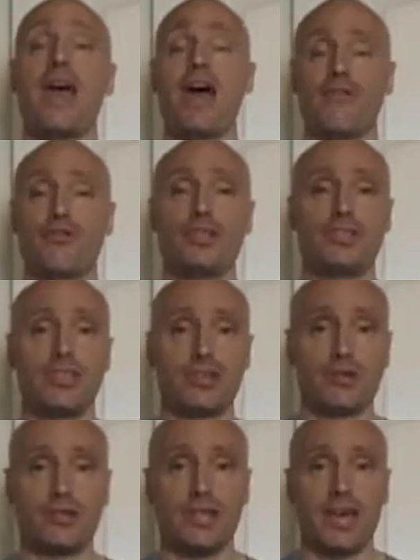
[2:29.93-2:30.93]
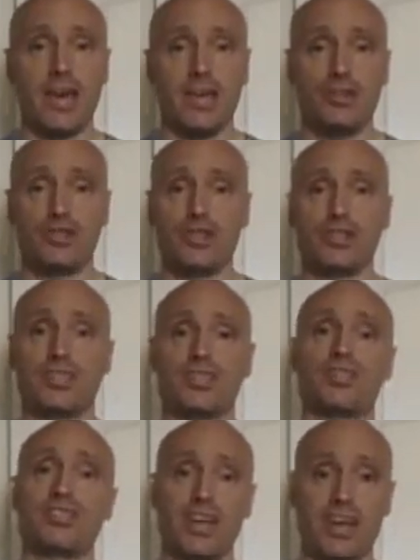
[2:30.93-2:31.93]
Every single day she is
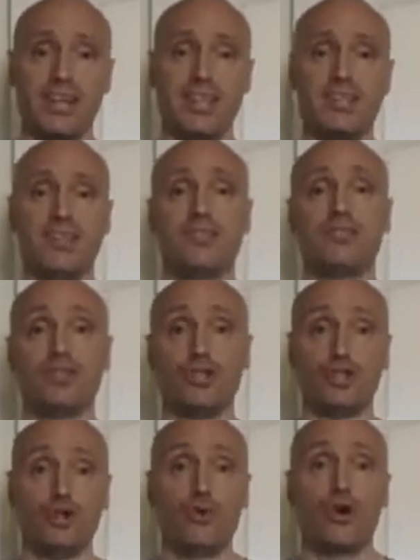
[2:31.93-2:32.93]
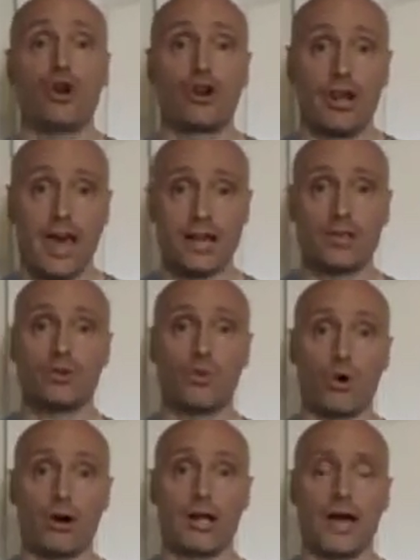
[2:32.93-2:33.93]
excited to do her next
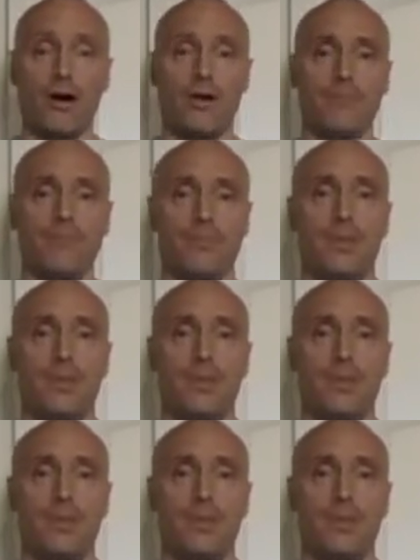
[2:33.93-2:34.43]
workout.